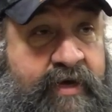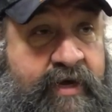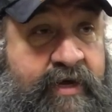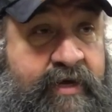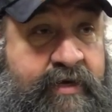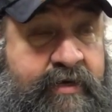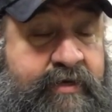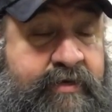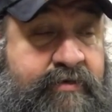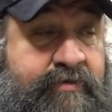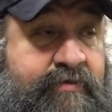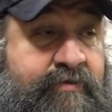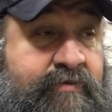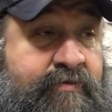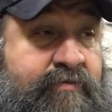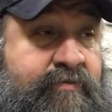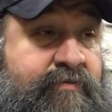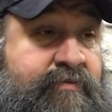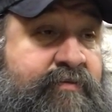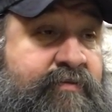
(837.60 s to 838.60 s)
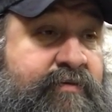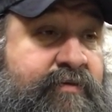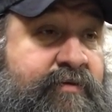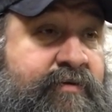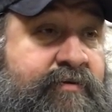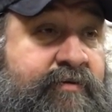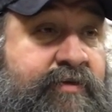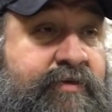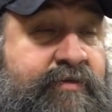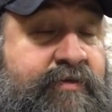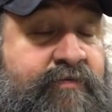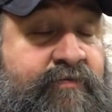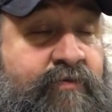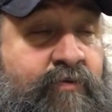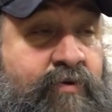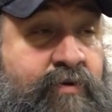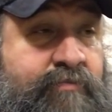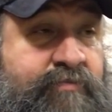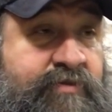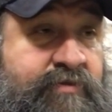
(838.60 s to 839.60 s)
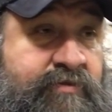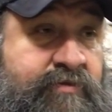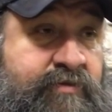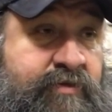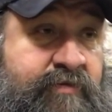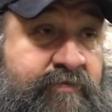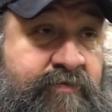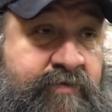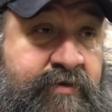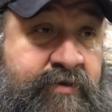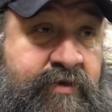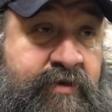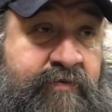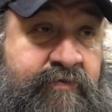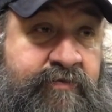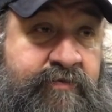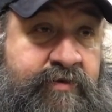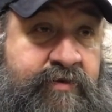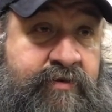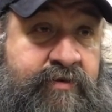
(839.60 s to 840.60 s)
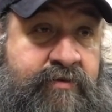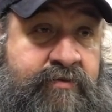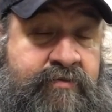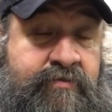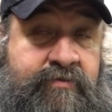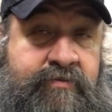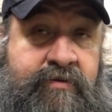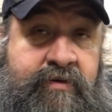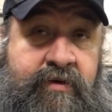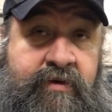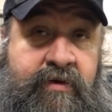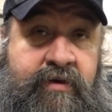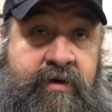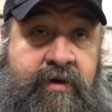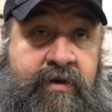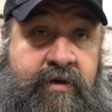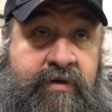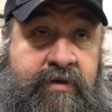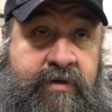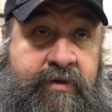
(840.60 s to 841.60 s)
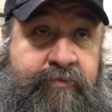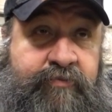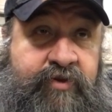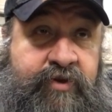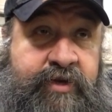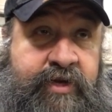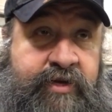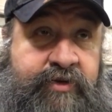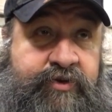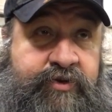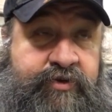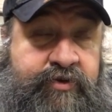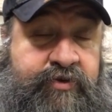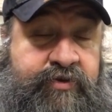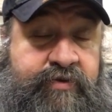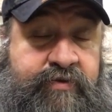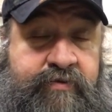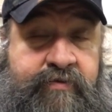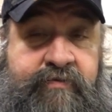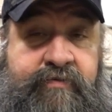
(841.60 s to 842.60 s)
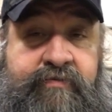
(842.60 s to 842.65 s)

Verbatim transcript: die to get your you know, get your forms and stuff in there for your lips and edges.